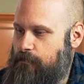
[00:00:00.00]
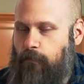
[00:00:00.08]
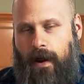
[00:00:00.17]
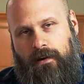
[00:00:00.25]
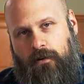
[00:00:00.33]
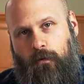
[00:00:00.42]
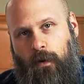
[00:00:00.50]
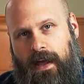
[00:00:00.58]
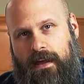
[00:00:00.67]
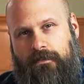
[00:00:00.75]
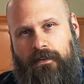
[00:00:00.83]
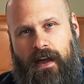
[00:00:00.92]

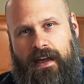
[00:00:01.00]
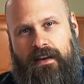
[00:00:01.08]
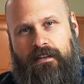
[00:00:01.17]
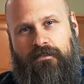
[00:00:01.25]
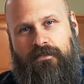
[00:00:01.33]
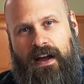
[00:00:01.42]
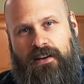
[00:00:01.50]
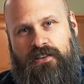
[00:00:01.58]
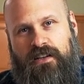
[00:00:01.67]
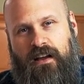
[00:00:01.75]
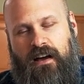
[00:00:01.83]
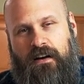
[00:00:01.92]
microwave, a
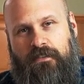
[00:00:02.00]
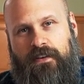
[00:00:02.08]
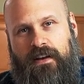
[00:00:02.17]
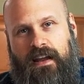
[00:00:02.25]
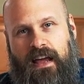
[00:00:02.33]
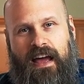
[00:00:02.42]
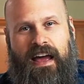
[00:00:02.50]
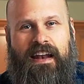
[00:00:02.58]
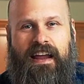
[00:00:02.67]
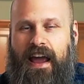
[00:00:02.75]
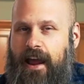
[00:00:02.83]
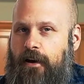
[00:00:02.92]
convection oven,
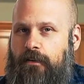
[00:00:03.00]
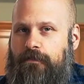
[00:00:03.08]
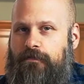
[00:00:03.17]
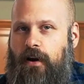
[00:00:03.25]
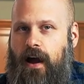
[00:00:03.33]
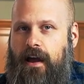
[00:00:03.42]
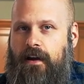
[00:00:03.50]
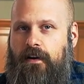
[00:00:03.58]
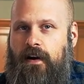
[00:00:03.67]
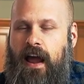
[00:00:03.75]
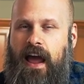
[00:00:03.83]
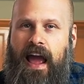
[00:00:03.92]
an air
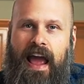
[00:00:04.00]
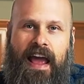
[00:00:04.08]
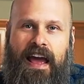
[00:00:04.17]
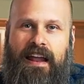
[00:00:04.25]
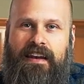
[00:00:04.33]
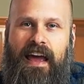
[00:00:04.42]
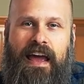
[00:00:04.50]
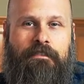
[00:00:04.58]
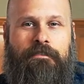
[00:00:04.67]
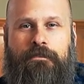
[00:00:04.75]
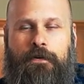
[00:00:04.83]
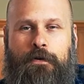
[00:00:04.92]
fryer, and a
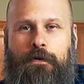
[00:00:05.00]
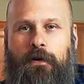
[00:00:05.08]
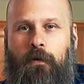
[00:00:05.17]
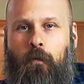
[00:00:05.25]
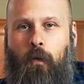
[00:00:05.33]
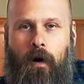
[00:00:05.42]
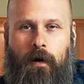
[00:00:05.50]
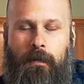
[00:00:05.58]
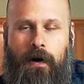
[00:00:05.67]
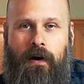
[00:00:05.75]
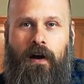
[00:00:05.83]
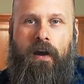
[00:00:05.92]
food
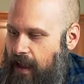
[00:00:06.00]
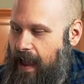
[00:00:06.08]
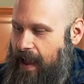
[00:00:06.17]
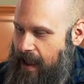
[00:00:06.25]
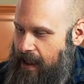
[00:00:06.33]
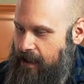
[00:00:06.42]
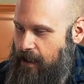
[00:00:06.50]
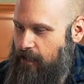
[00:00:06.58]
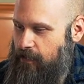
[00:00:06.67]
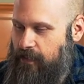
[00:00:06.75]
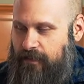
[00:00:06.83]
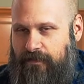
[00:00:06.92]
warmer. And
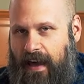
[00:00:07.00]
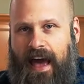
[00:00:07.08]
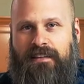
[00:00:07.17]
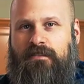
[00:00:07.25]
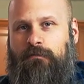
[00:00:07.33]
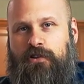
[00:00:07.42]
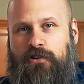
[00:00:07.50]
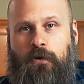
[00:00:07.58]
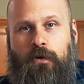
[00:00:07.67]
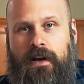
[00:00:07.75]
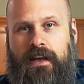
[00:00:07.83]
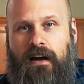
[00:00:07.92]
the vast
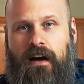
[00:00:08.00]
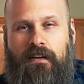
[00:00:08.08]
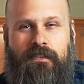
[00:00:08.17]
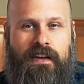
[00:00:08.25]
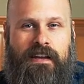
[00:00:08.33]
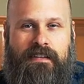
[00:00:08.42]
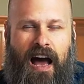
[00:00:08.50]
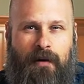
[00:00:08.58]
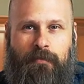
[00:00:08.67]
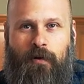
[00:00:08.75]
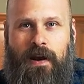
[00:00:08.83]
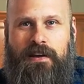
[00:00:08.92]
majority of its
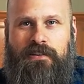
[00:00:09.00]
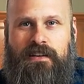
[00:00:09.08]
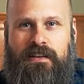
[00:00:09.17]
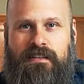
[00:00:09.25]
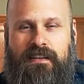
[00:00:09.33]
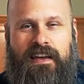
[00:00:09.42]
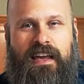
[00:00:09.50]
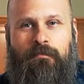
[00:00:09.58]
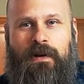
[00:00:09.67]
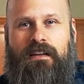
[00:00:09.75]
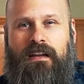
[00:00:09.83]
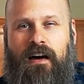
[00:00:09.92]
operations can
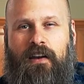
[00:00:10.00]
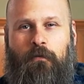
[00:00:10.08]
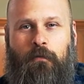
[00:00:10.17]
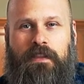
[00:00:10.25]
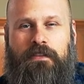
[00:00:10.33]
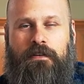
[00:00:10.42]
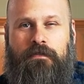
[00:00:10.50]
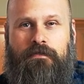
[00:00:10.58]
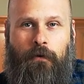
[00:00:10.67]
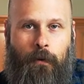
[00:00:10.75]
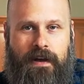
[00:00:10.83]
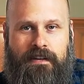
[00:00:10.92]
be done with your
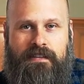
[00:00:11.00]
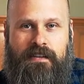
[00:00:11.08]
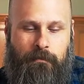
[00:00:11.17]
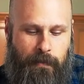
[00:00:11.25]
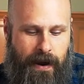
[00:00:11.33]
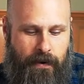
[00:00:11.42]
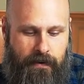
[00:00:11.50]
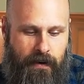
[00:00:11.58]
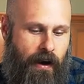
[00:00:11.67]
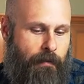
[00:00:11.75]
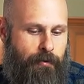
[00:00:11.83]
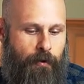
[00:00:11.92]
voice paired
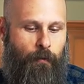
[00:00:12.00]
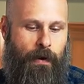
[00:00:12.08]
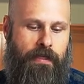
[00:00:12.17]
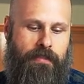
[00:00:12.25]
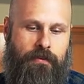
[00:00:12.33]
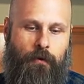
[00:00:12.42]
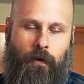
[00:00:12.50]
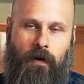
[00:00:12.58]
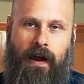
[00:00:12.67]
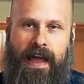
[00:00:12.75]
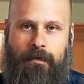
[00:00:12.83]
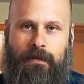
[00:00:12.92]
up with your
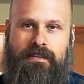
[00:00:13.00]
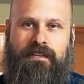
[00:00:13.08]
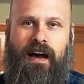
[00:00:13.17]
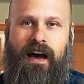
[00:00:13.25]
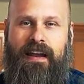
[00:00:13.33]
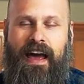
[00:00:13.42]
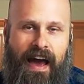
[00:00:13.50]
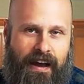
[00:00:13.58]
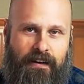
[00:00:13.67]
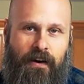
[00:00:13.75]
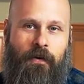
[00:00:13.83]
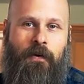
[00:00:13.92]
Amazon
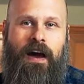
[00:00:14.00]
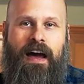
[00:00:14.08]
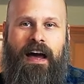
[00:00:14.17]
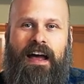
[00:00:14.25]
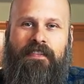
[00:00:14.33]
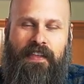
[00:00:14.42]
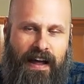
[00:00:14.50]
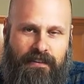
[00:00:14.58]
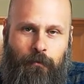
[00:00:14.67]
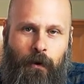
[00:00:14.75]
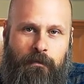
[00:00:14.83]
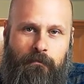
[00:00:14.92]
Echo.
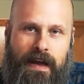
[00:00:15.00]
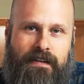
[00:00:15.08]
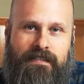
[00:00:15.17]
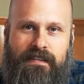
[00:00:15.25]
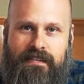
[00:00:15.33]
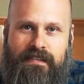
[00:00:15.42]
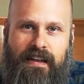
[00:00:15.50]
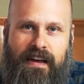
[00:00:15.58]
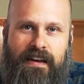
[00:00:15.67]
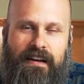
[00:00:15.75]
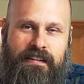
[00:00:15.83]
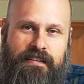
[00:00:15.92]
That's what makes this
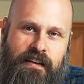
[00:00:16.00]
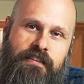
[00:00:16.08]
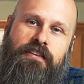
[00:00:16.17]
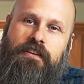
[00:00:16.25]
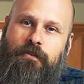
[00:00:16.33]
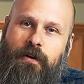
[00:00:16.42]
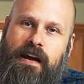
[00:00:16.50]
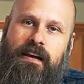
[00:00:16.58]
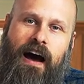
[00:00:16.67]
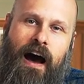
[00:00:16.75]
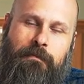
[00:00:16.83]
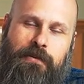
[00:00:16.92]
thing such a great
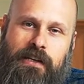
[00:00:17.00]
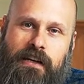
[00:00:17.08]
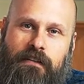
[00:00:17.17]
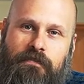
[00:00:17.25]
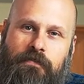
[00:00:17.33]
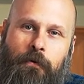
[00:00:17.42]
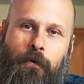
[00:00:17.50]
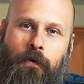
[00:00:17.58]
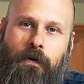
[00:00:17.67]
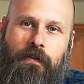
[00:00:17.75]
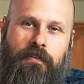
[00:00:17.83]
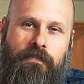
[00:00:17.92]
option
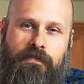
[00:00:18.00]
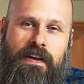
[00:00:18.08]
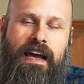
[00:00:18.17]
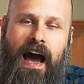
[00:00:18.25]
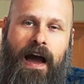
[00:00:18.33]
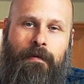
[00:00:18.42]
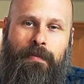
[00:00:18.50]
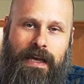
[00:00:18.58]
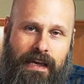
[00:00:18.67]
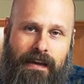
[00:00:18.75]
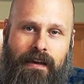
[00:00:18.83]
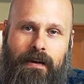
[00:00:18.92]
for the V I
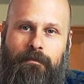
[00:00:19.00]
P.